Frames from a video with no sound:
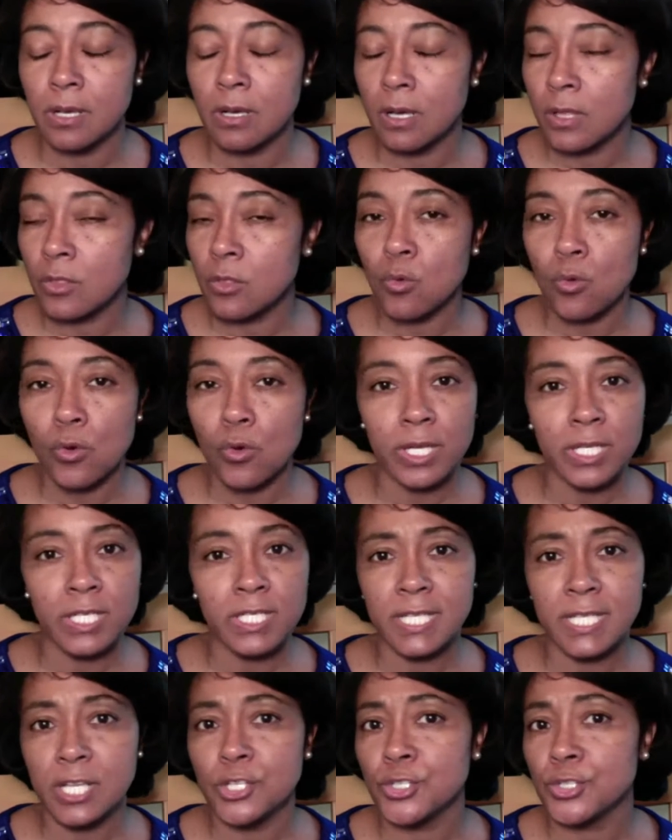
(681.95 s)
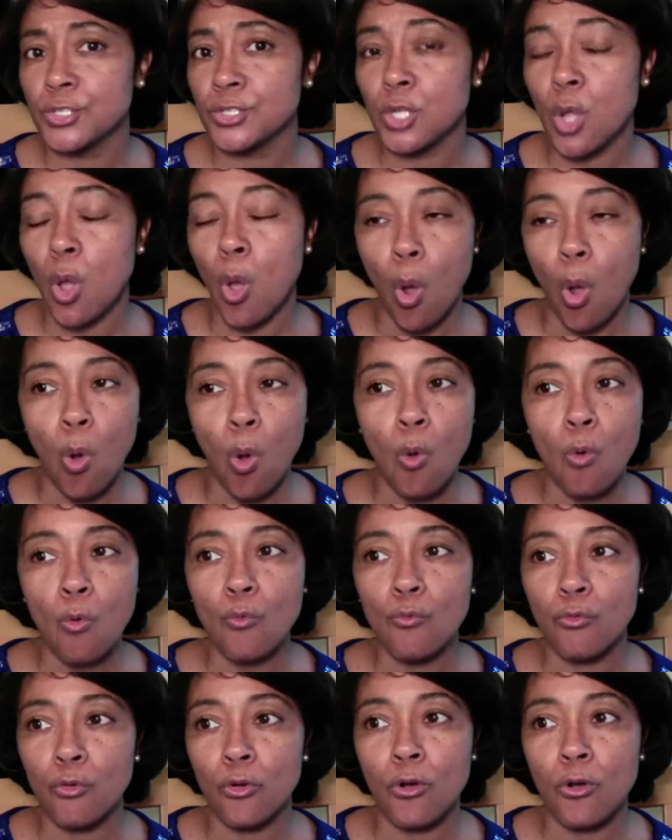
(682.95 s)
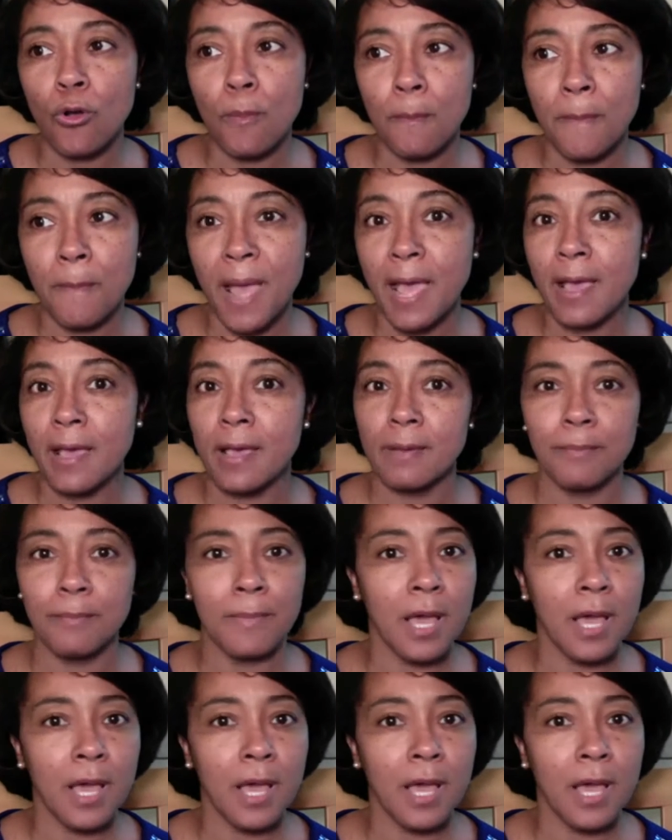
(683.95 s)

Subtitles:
other organizations over my